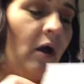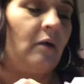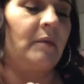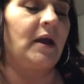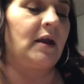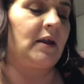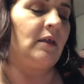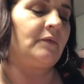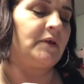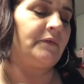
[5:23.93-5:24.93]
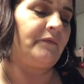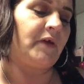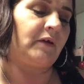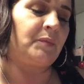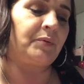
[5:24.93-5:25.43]
Oh my god, I love it.
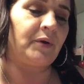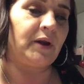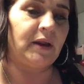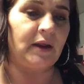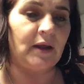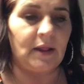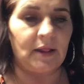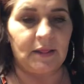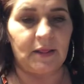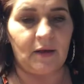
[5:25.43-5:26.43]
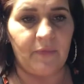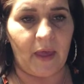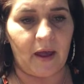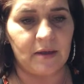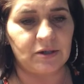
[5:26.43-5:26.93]
Very pretty. Love
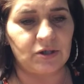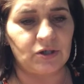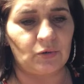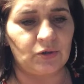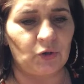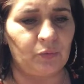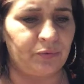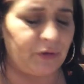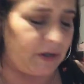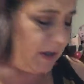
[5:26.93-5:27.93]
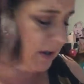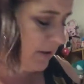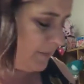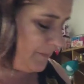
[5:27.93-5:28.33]
that. So, so pretty.